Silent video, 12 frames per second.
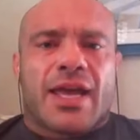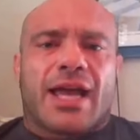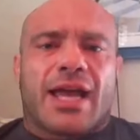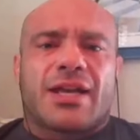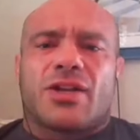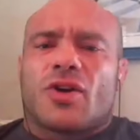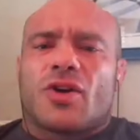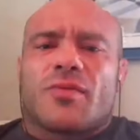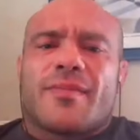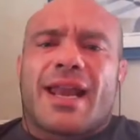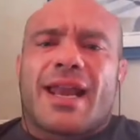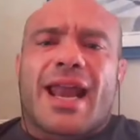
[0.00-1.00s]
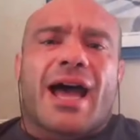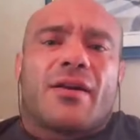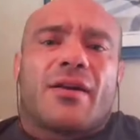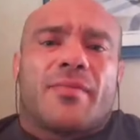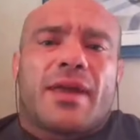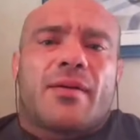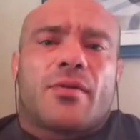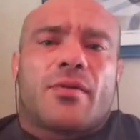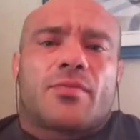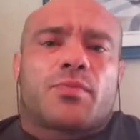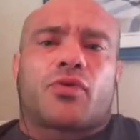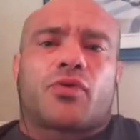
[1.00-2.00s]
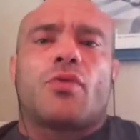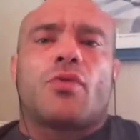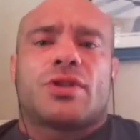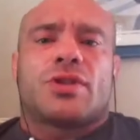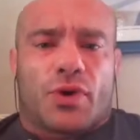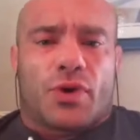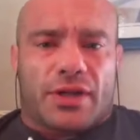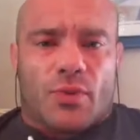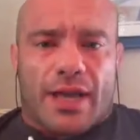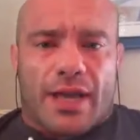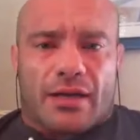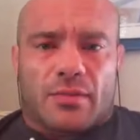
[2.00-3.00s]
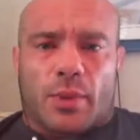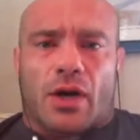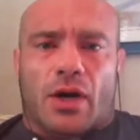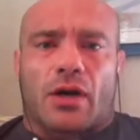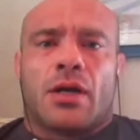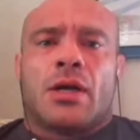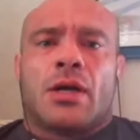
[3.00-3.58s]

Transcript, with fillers: And you may not be prone to putting the weight on the bar.